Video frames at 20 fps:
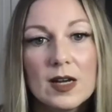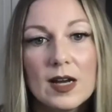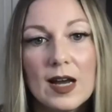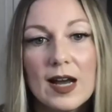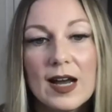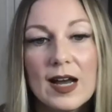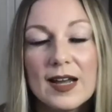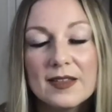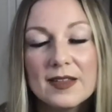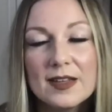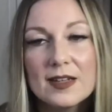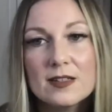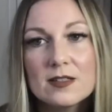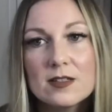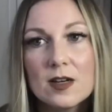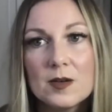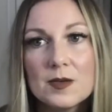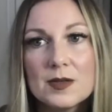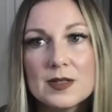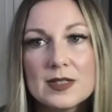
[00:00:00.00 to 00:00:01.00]
I think it's
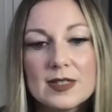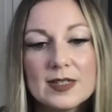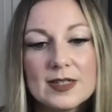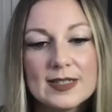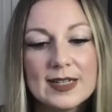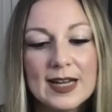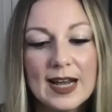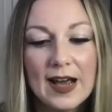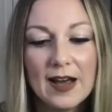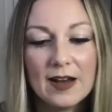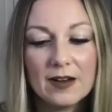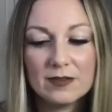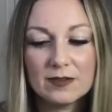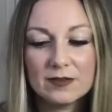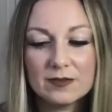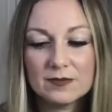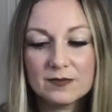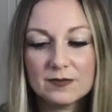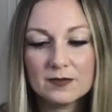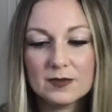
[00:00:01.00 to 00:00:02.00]
always good to have
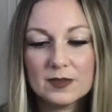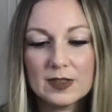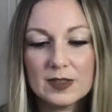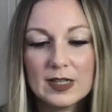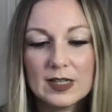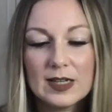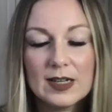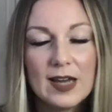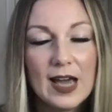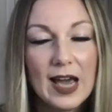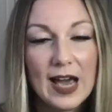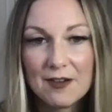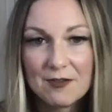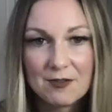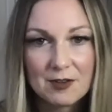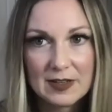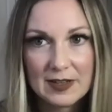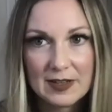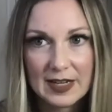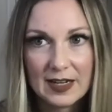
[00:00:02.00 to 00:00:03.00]

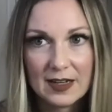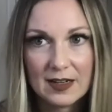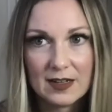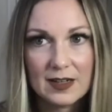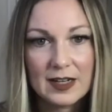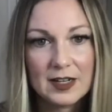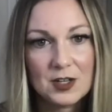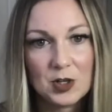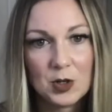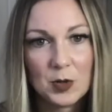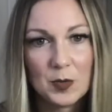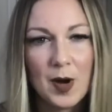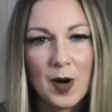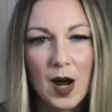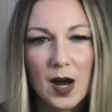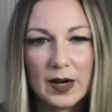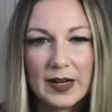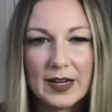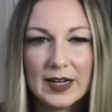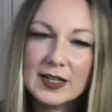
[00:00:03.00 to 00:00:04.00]
everything in your
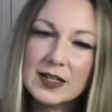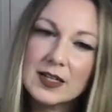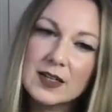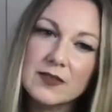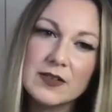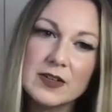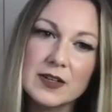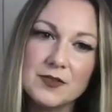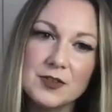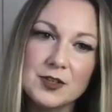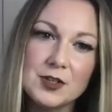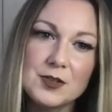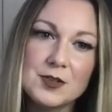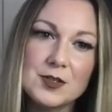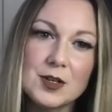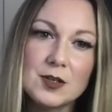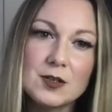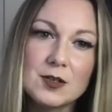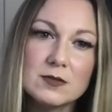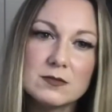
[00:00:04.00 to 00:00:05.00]
pocket, even if you
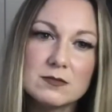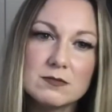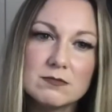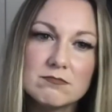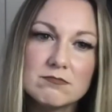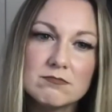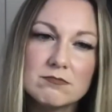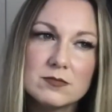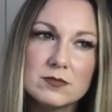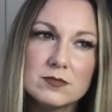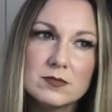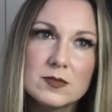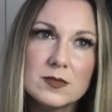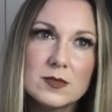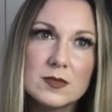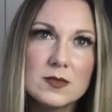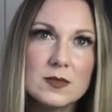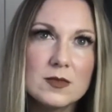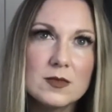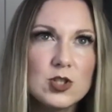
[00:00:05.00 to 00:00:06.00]
don't
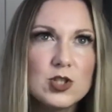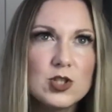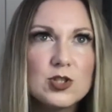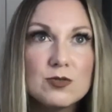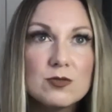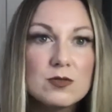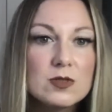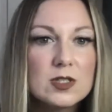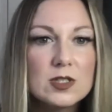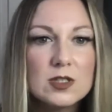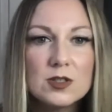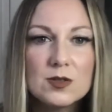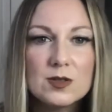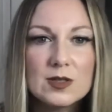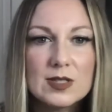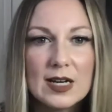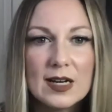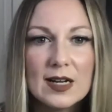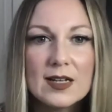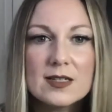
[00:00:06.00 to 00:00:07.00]
choose to use
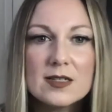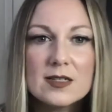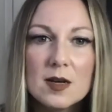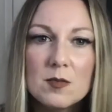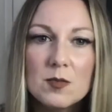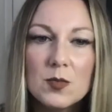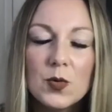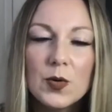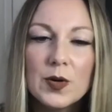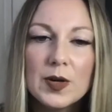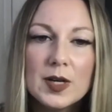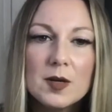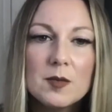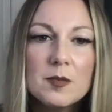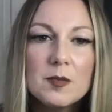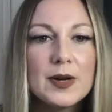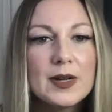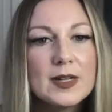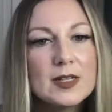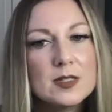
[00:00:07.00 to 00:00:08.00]
that at some point.
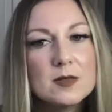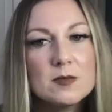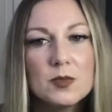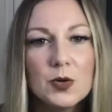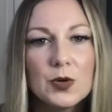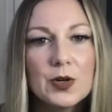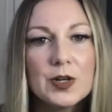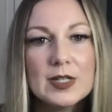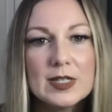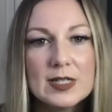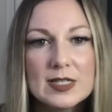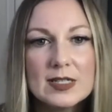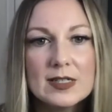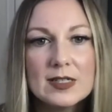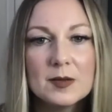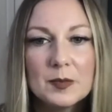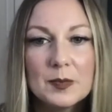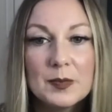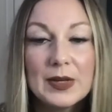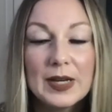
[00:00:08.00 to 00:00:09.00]
But right. it's important
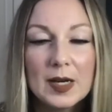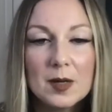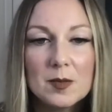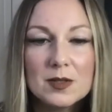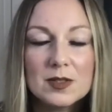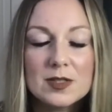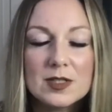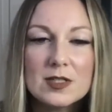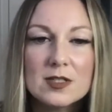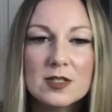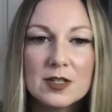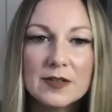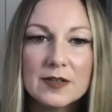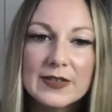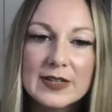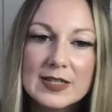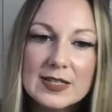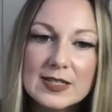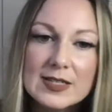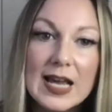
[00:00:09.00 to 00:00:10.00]
to be able to
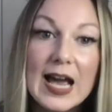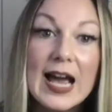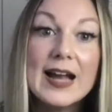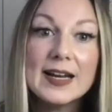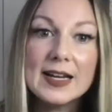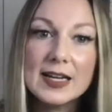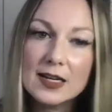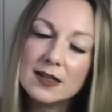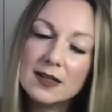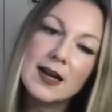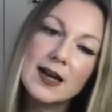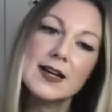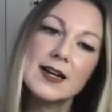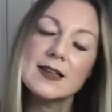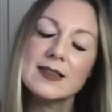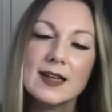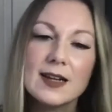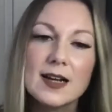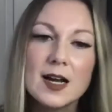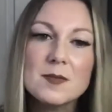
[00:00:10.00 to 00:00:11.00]
service any
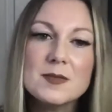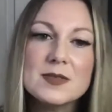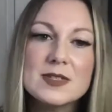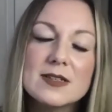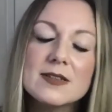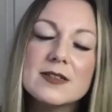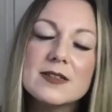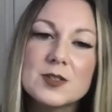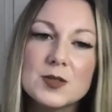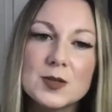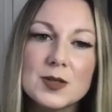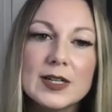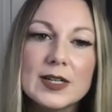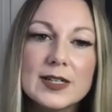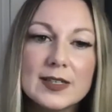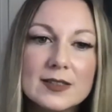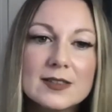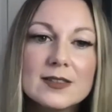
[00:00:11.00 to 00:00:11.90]
client that comes in the door.